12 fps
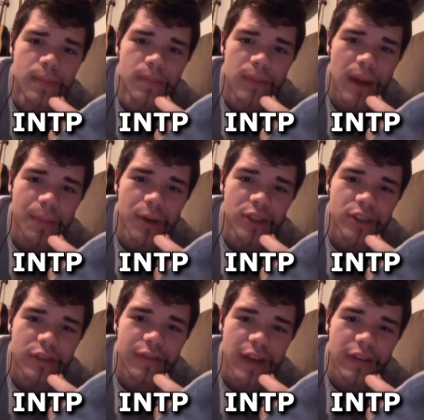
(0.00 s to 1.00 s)
My
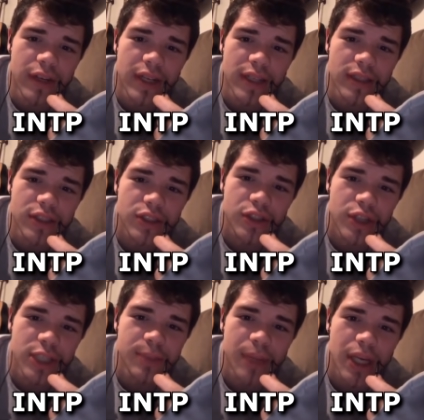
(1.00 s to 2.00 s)
personal favorite is
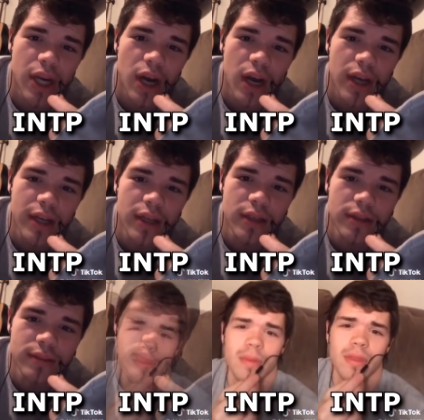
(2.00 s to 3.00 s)
Crispy Cock,
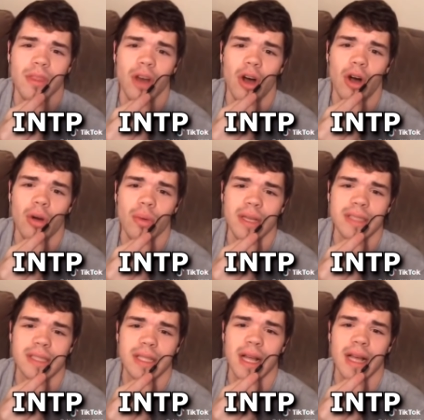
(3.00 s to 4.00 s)
the always
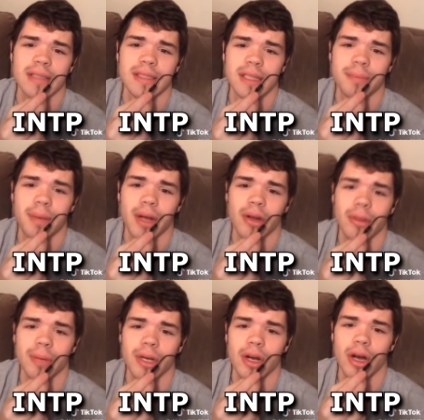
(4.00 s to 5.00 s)
classic Barry
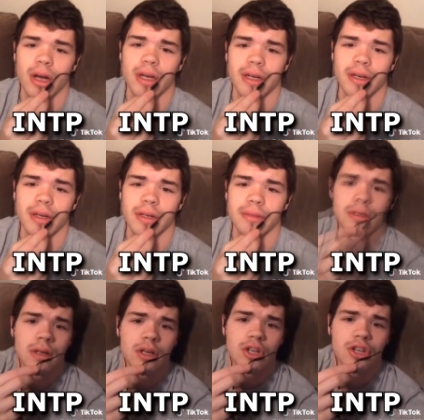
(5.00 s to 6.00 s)
McCockiner.
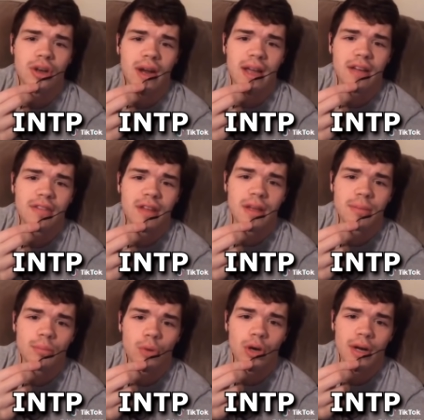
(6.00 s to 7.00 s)
Craven
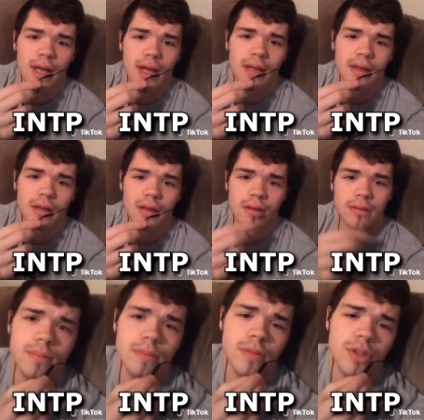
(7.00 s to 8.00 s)
Moorhead?
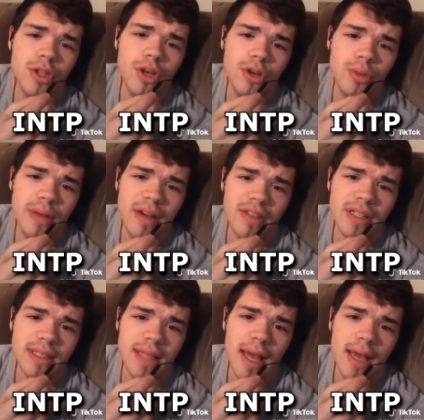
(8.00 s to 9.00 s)
Yo, do we have a
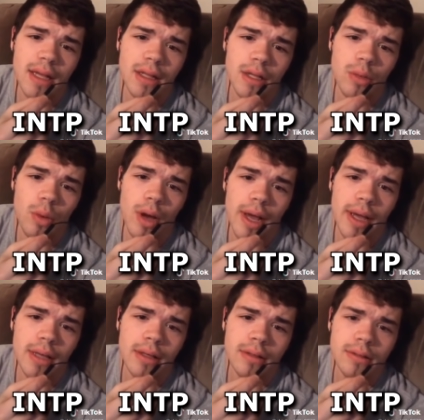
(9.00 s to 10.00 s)
Danglin'
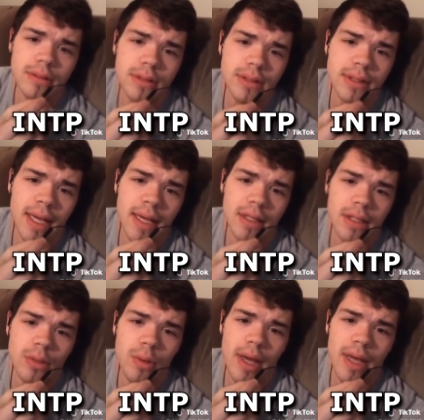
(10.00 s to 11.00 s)
Wang?
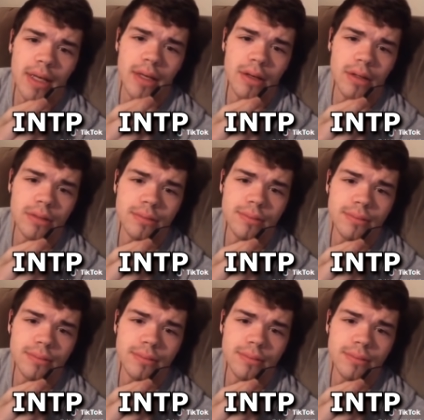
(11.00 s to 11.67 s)
Danglin' Wang here?